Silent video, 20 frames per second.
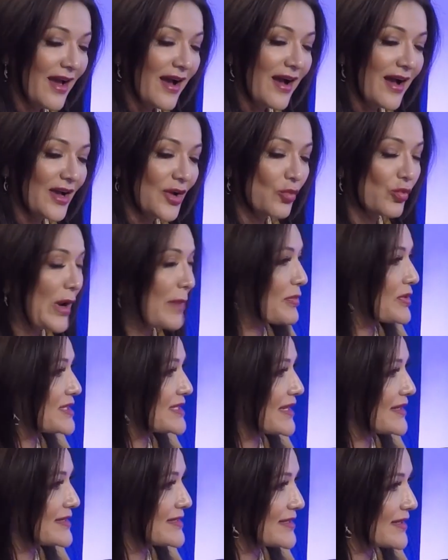
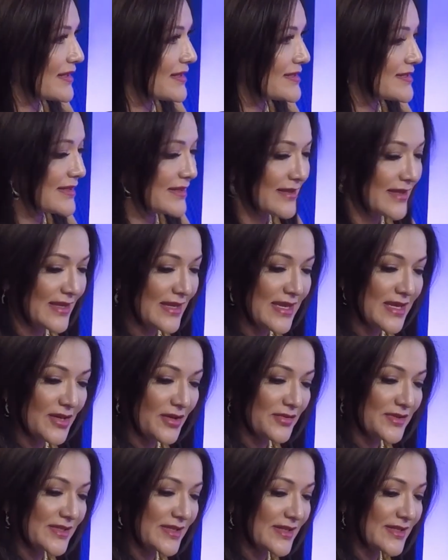Represents us in the
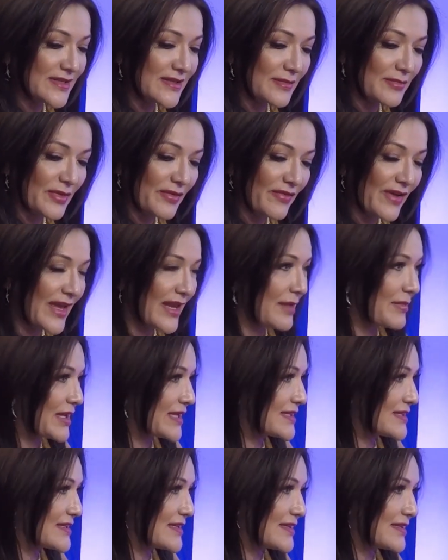ecosystem of
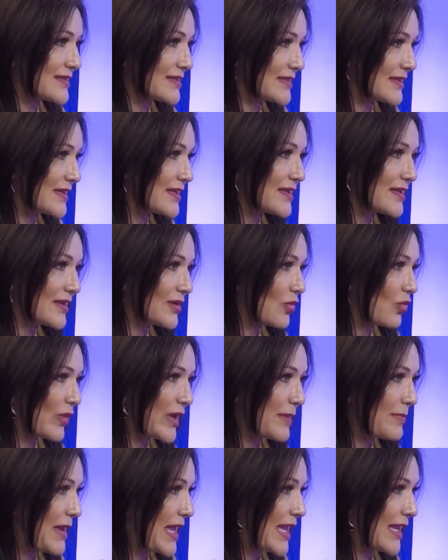NMSDC and
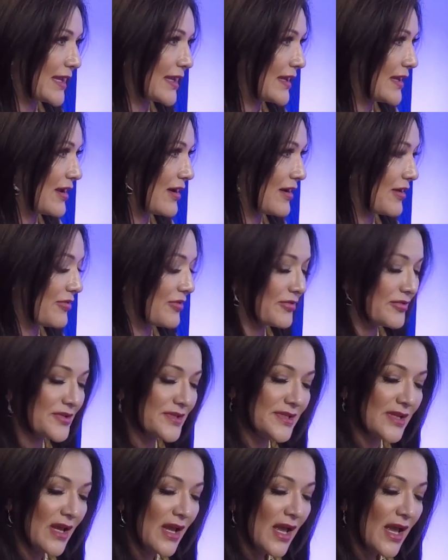WeBank and
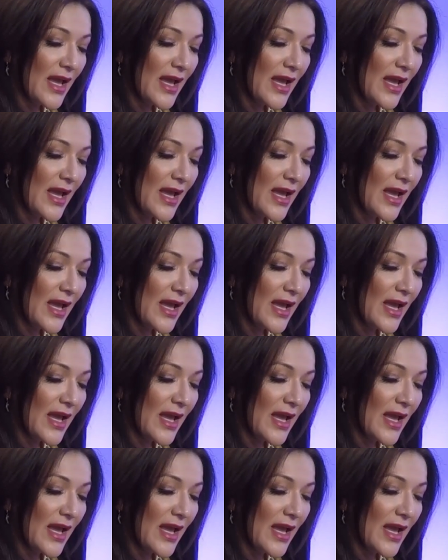others.